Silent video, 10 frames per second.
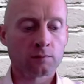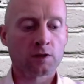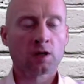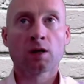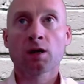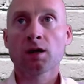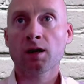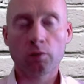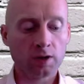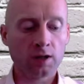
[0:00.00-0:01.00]
Now we
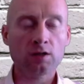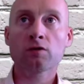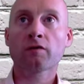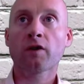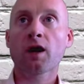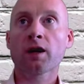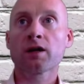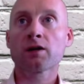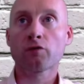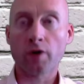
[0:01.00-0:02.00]
can use for i in
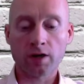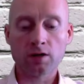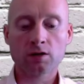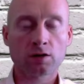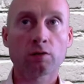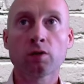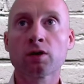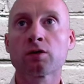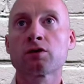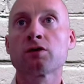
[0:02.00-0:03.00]
range, so we could
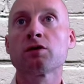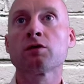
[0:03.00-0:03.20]
do,